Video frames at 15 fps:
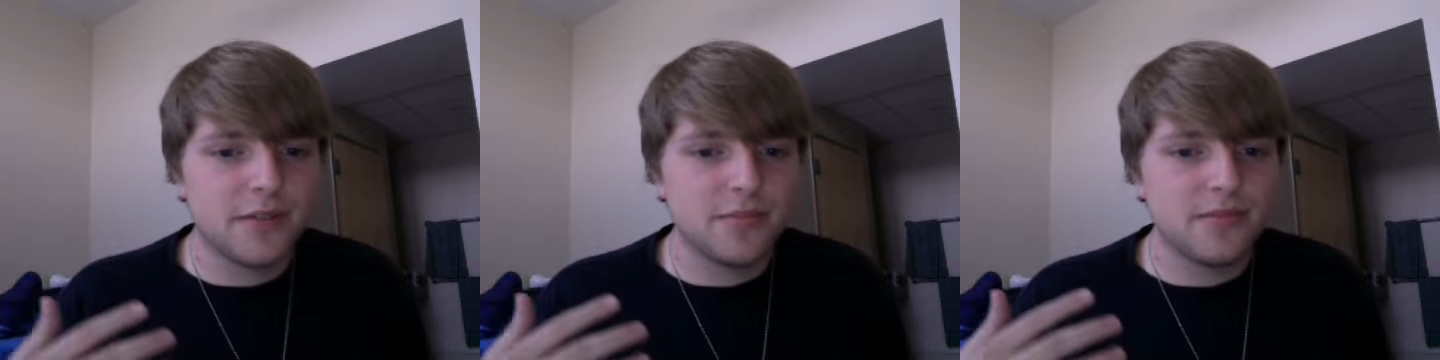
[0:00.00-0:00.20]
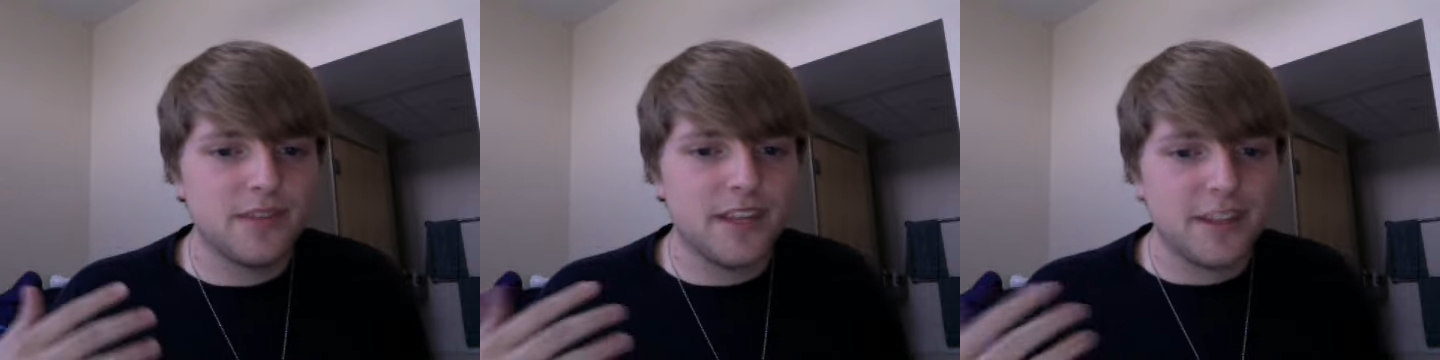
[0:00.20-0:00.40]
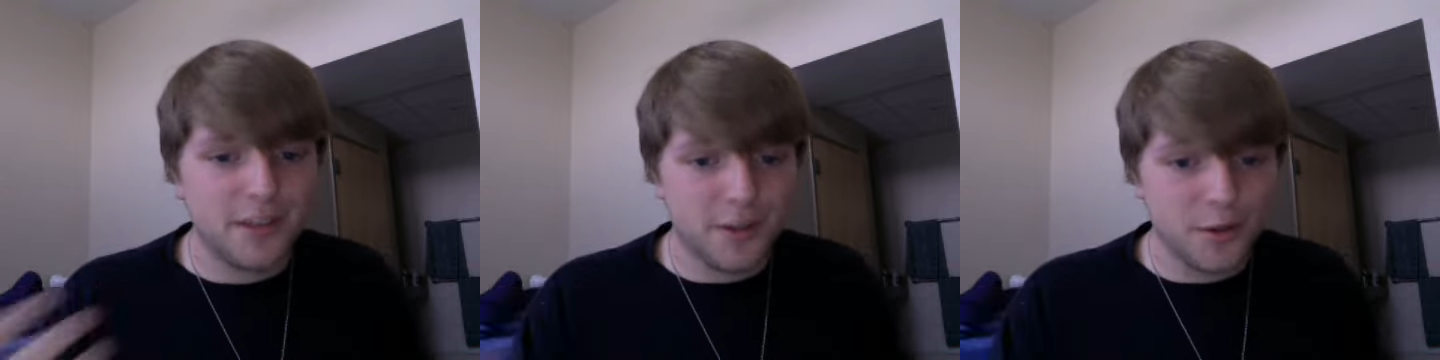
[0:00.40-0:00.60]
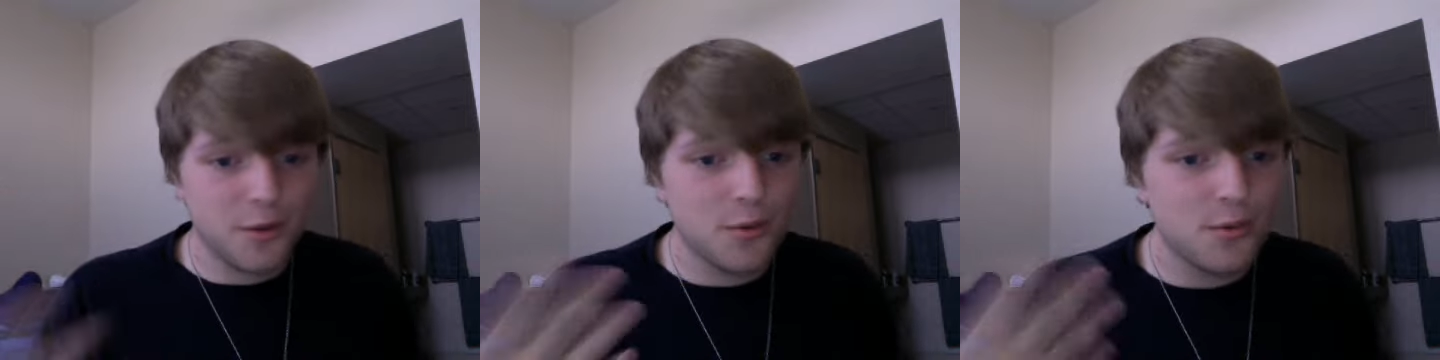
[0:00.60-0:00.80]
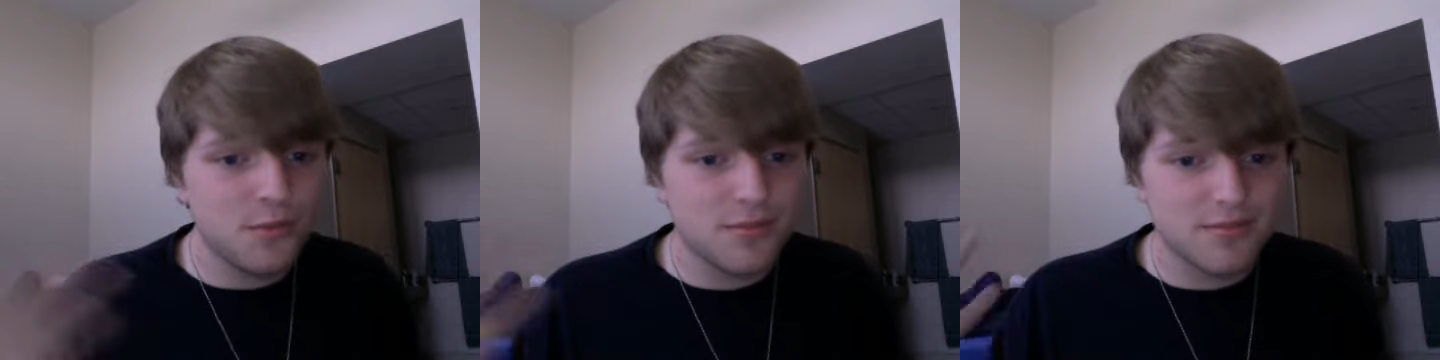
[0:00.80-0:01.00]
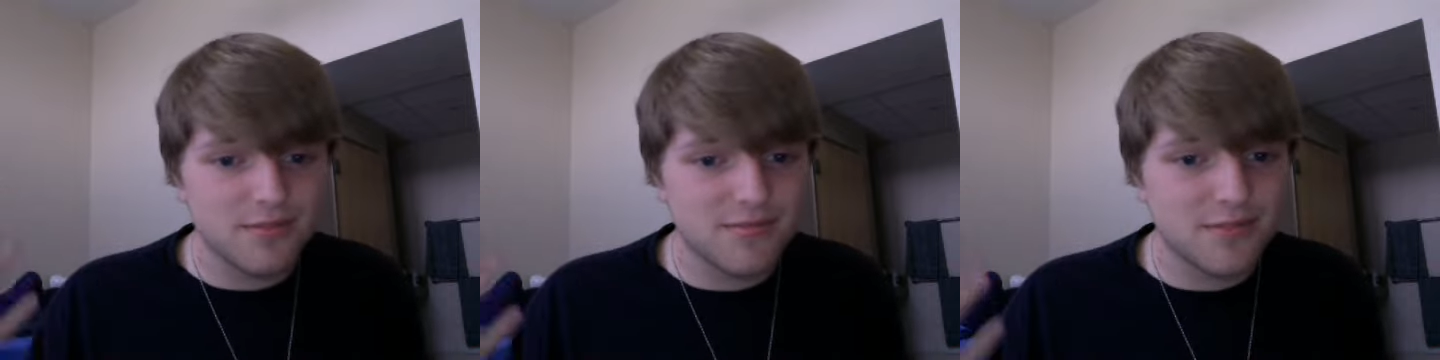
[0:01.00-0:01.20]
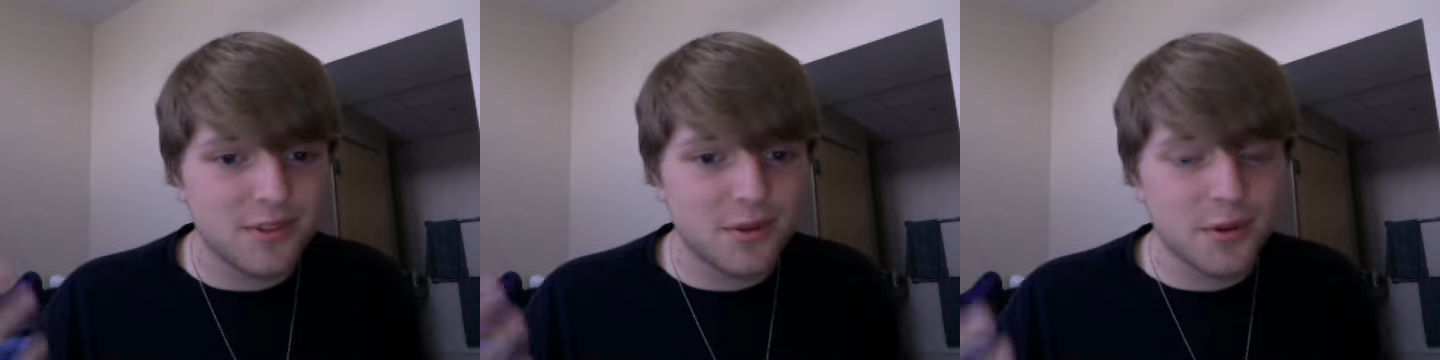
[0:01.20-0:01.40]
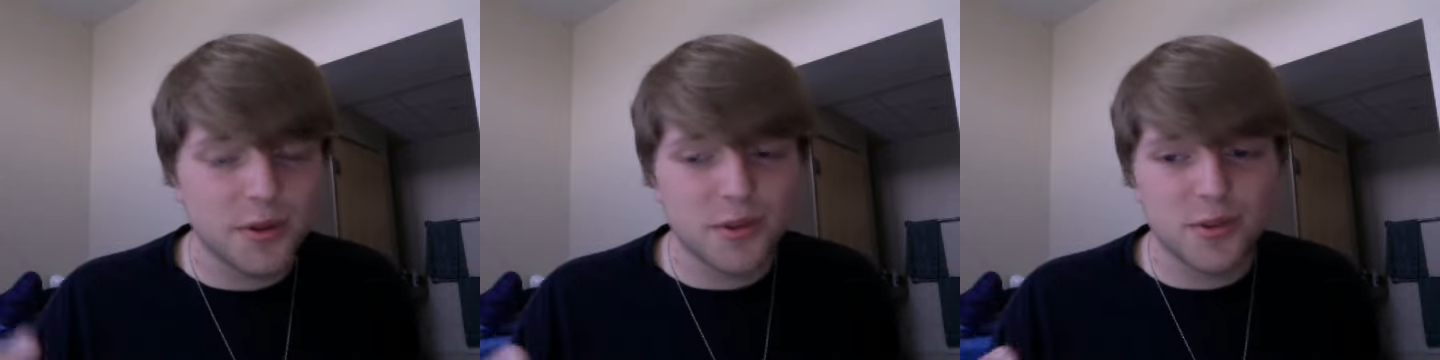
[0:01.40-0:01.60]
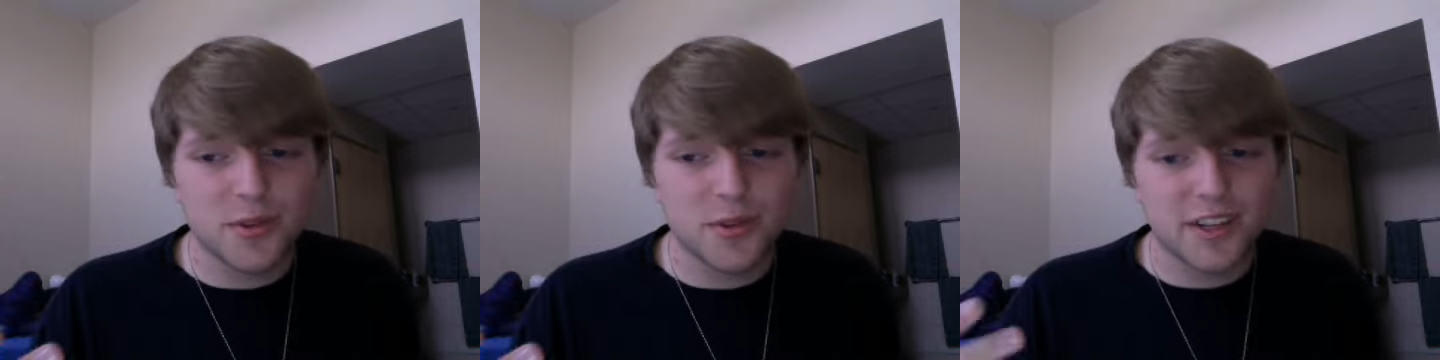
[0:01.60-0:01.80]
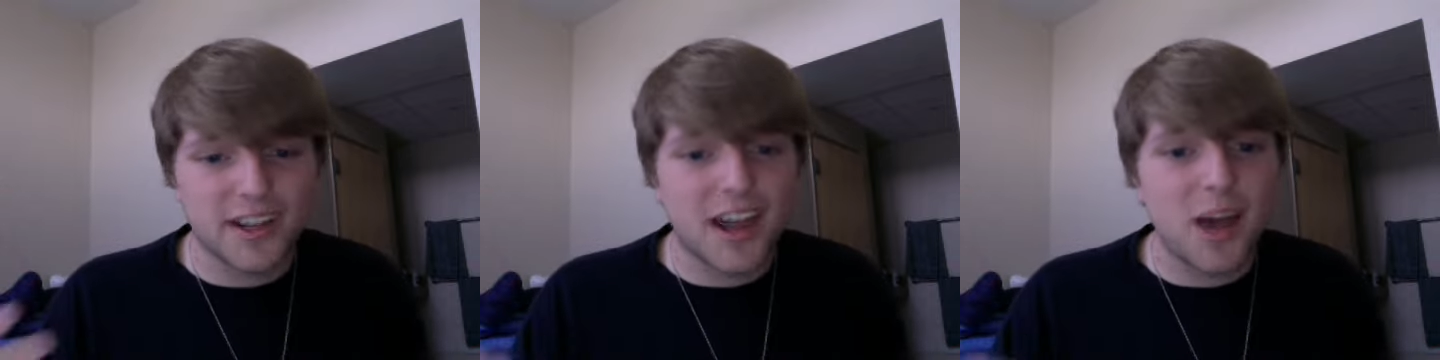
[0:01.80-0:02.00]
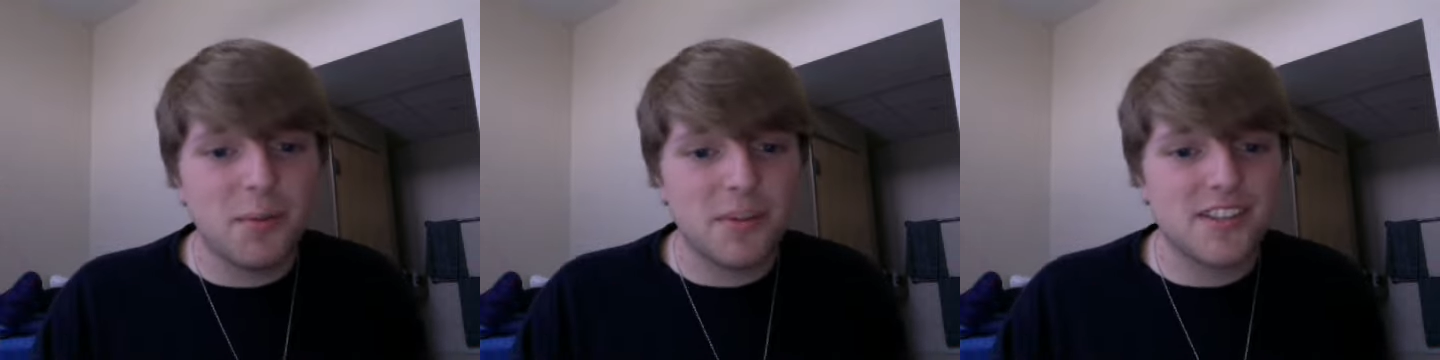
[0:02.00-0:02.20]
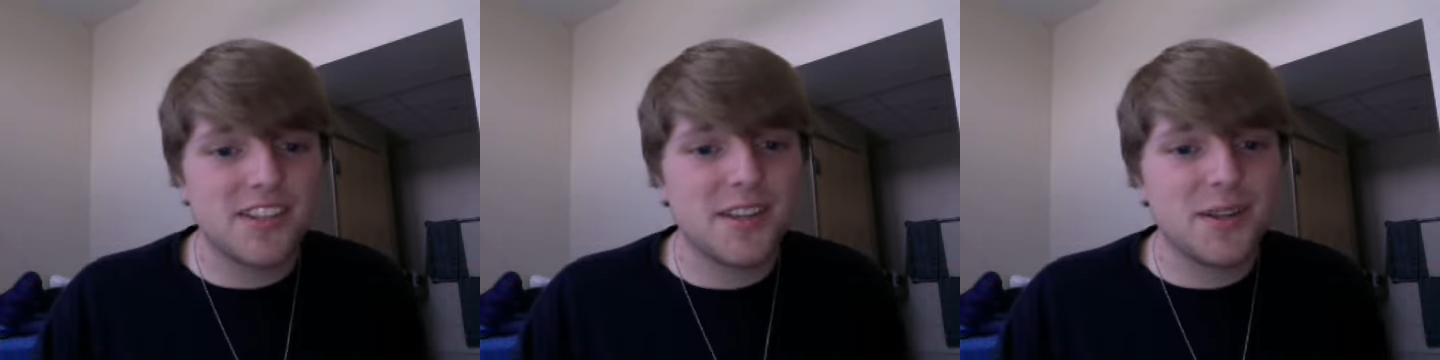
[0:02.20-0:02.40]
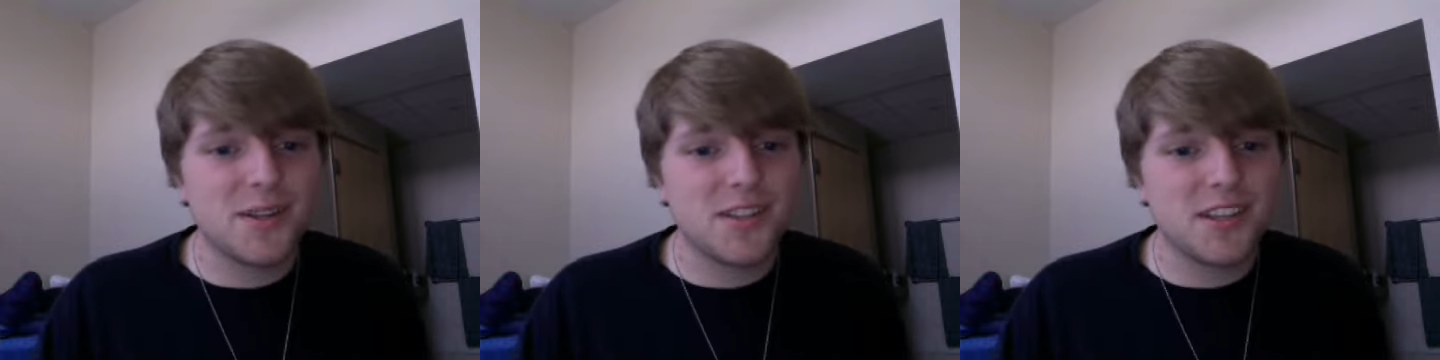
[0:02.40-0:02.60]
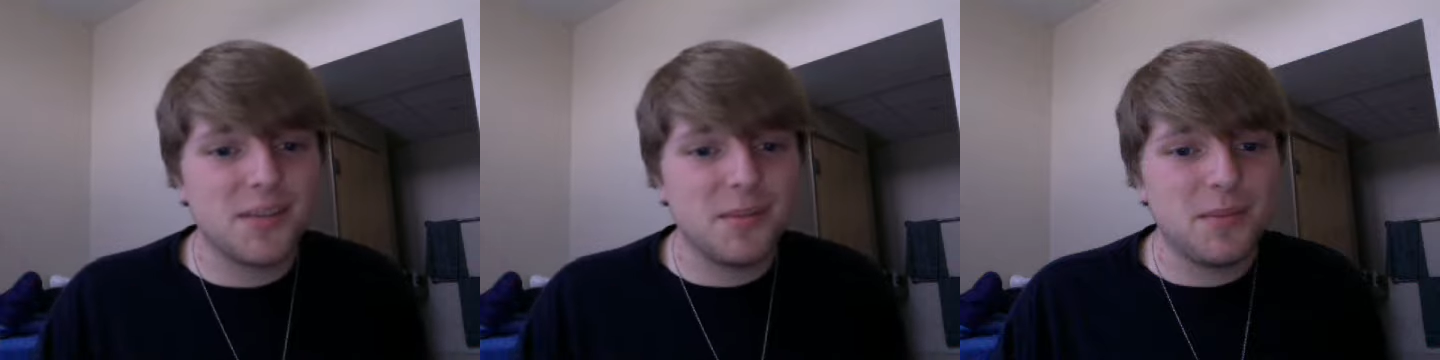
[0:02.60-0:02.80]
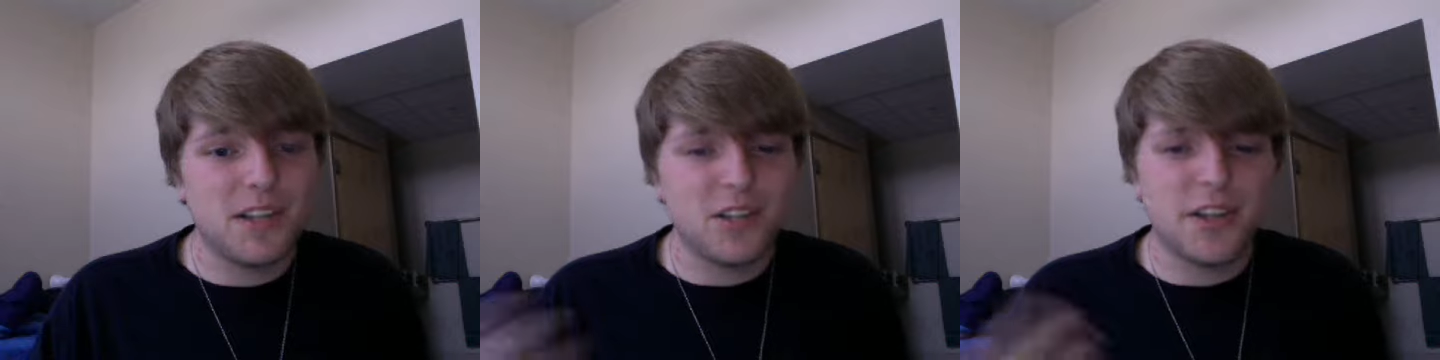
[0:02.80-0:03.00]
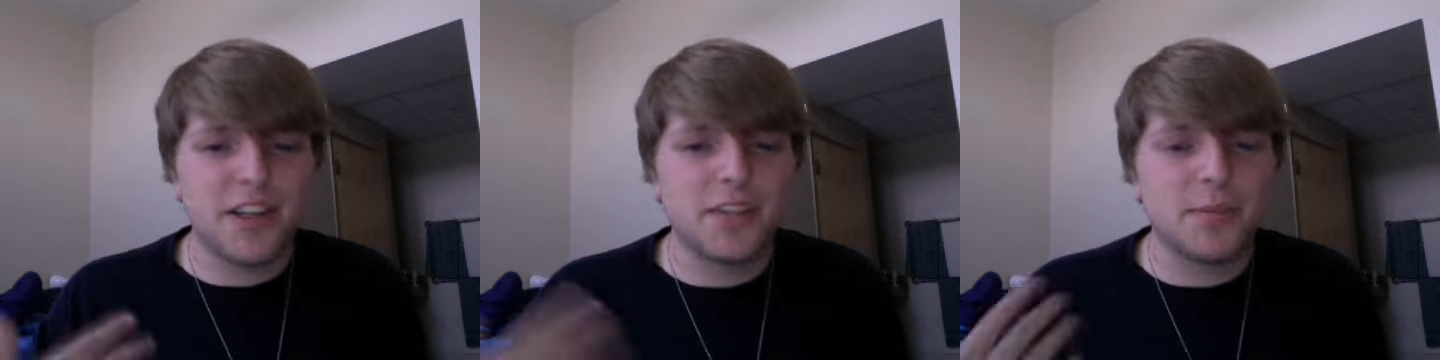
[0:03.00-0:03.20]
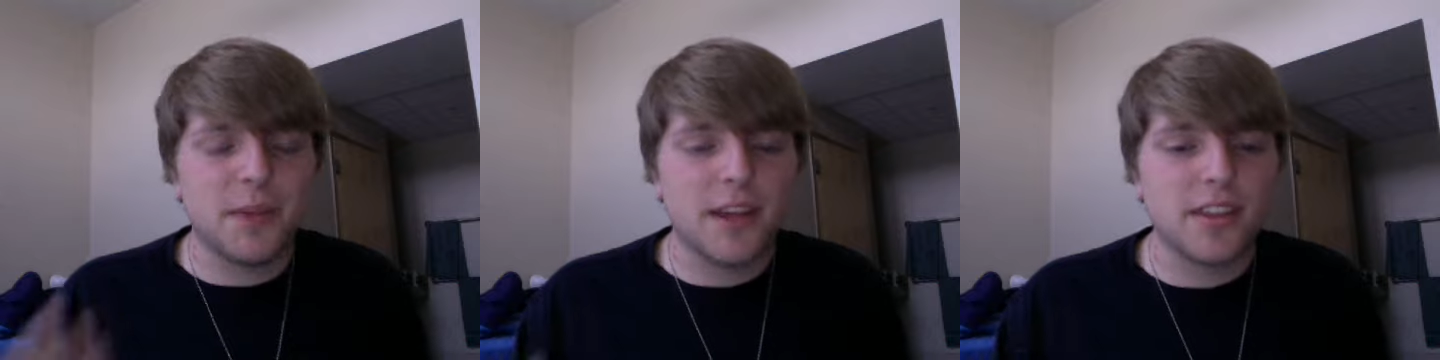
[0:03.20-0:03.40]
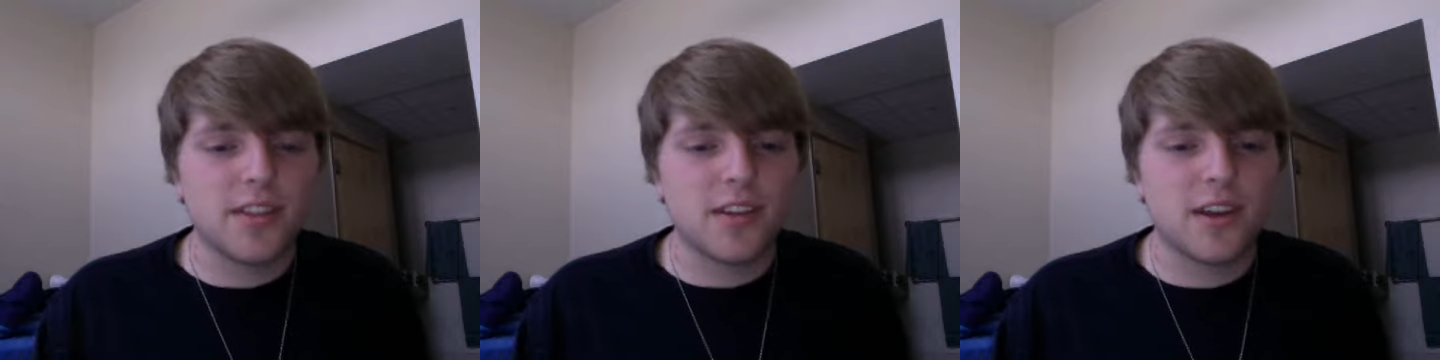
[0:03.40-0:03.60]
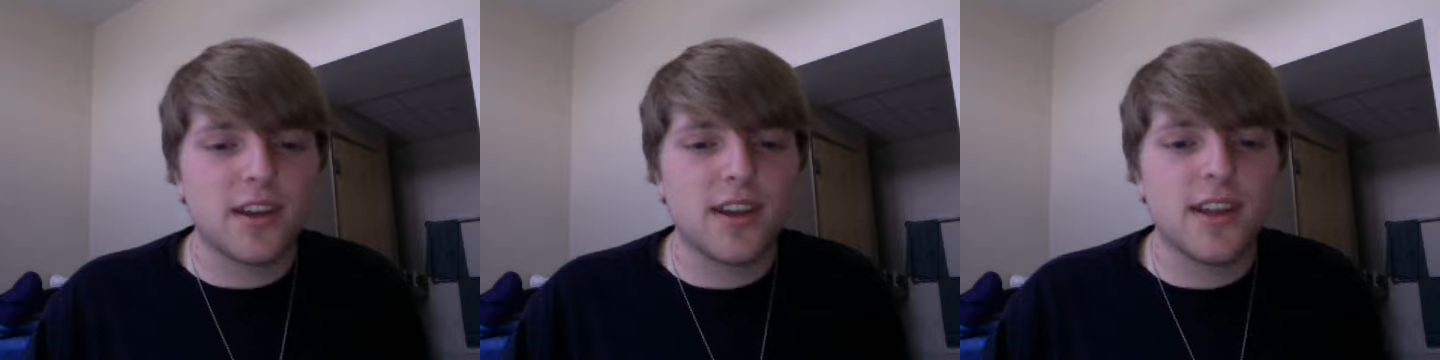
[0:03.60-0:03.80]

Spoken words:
And you, through the comments that you send me, change my thought.